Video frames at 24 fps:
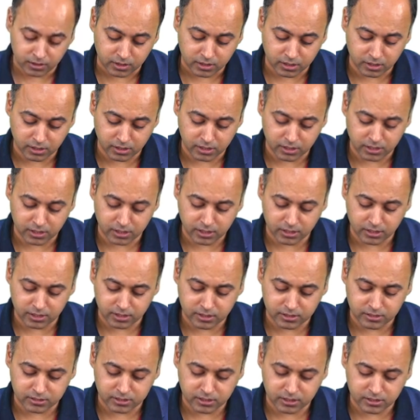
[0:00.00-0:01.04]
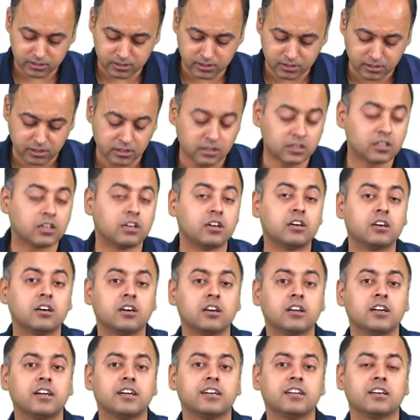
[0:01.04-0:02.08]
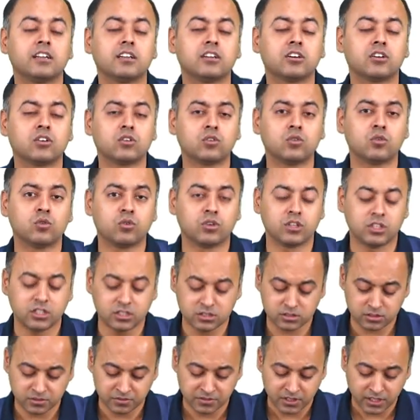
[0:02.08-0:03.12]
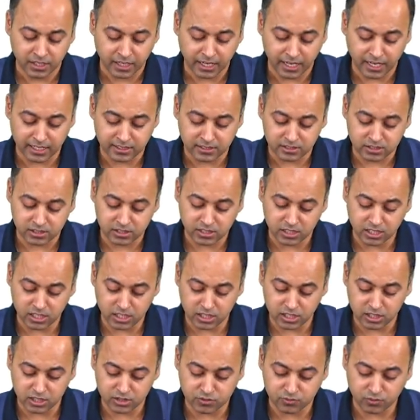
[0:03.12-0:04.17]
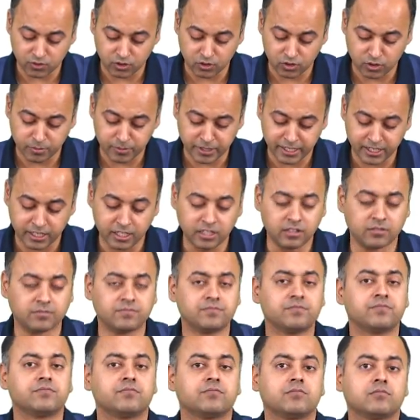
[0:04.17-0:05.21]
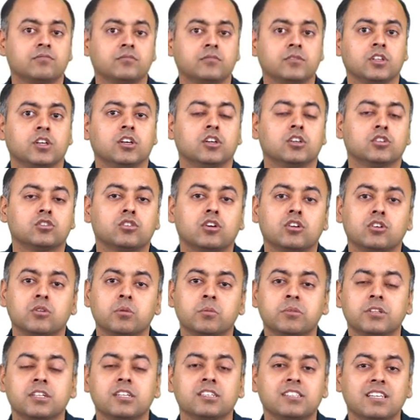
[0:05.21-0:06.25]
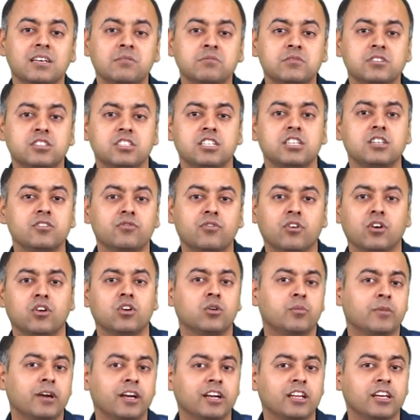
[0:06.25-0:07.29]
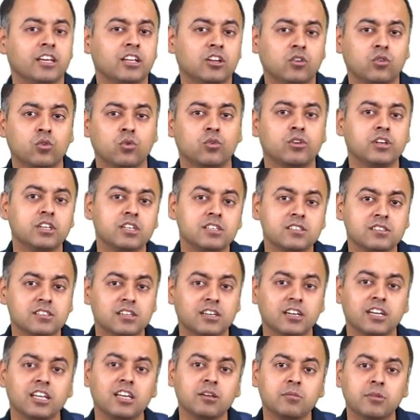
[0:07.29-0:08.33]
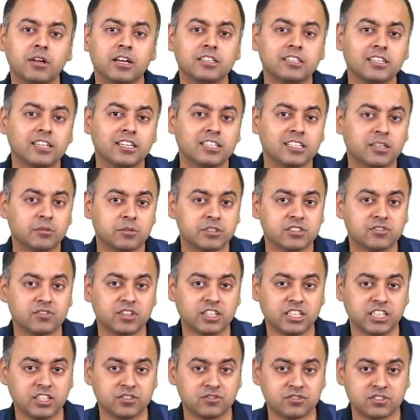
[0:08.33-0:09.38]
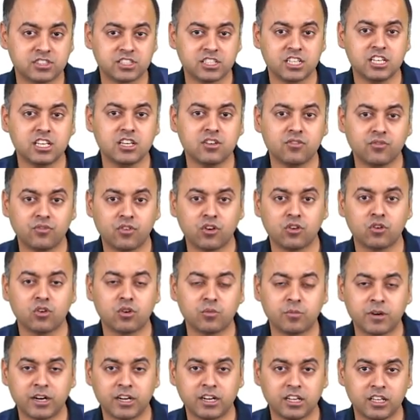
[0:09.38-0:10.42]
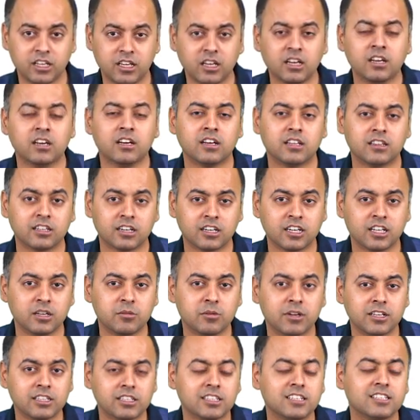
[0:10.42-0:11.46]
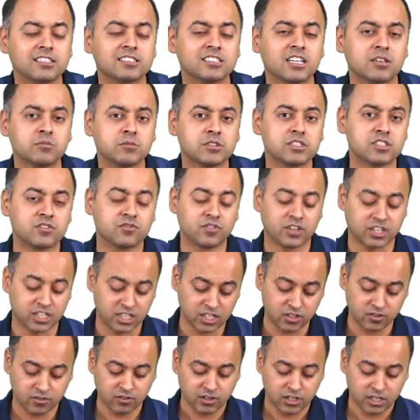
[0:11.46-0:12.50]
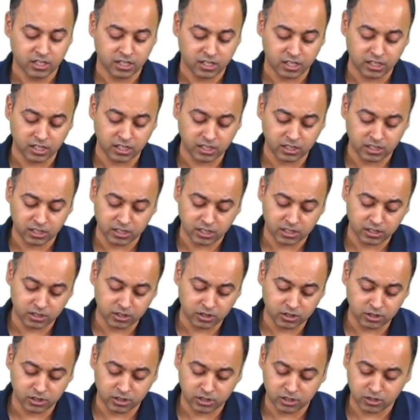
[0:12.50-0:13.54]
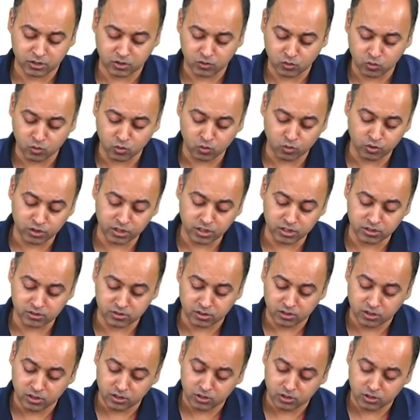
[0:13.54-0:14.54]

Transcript: Third disease, third letter Cori's, and C is followed by D. So, remember the enzyme C followed by D. In Cori's, the D branching enzyme is defective. C followed by D, the D branching enzyme is defective in the Cori's.